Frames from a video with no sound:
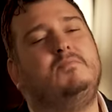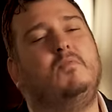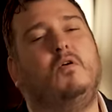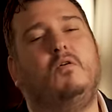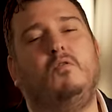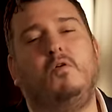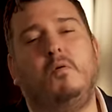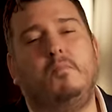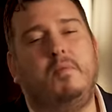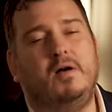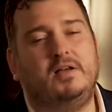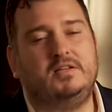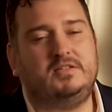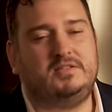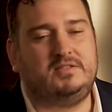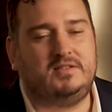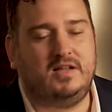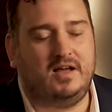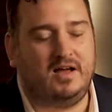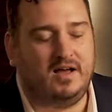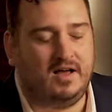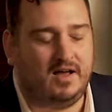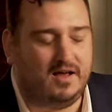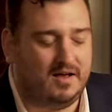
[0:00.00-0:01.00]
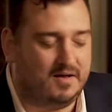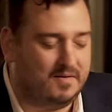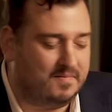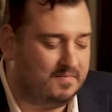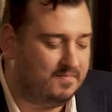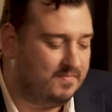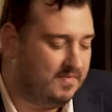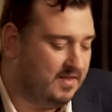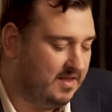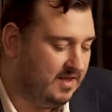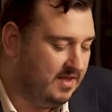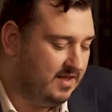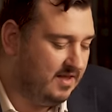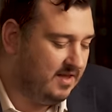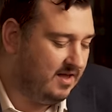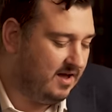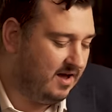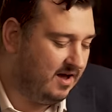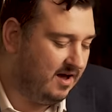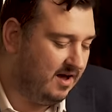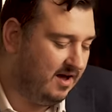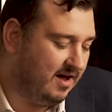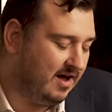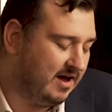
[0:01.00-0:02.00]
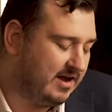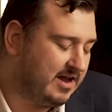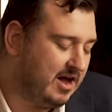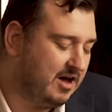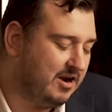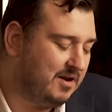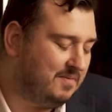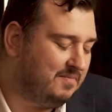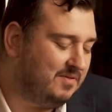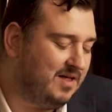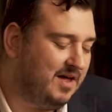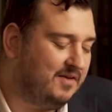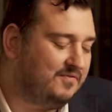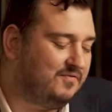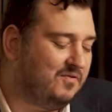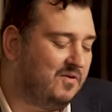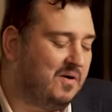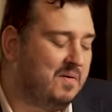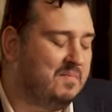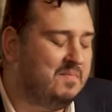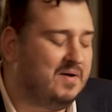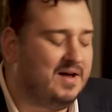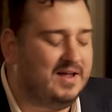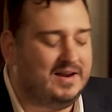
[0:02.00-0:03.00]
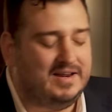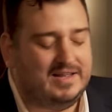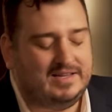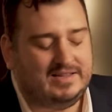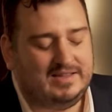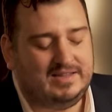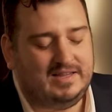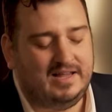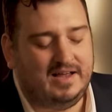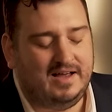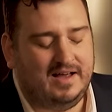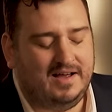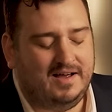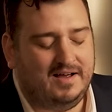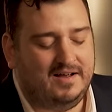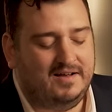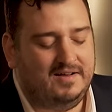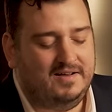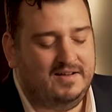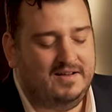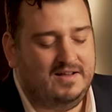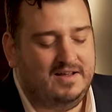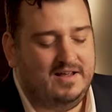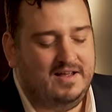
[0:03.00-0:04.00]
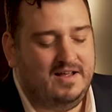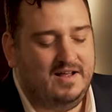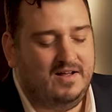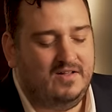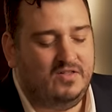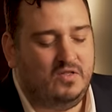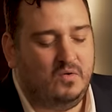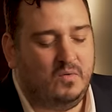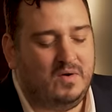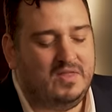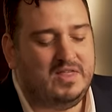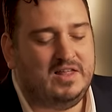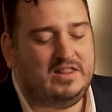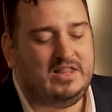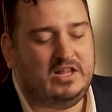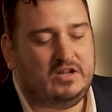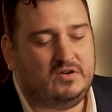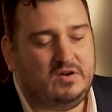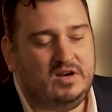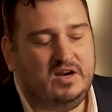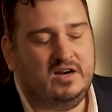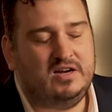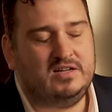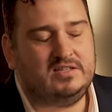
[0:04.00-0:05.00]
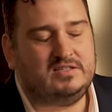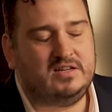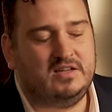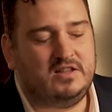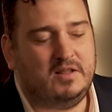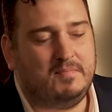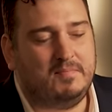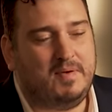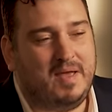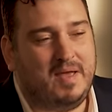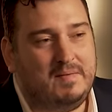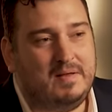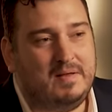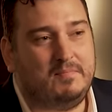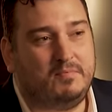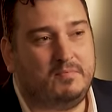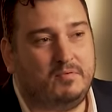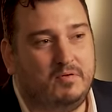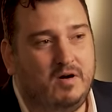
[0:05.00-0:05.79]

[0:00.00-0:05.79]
a more robust accounting platform, but it, the way that they treated us on the payment